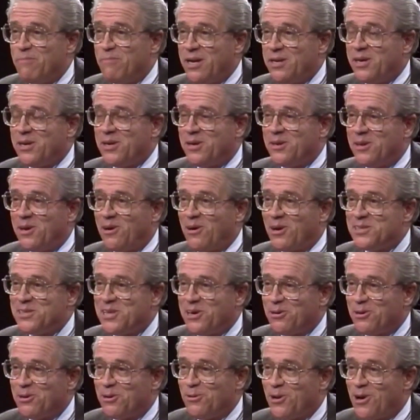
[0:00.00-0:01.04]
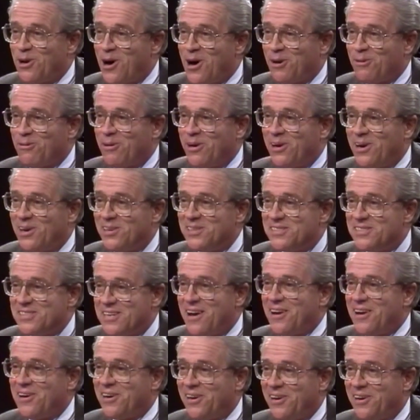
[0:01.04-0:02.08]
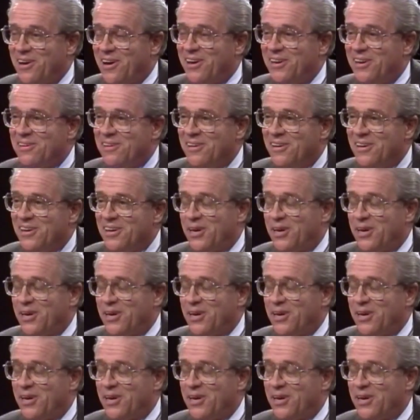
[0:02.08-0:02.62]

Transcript: million in the Ontario lottery on Saturday night,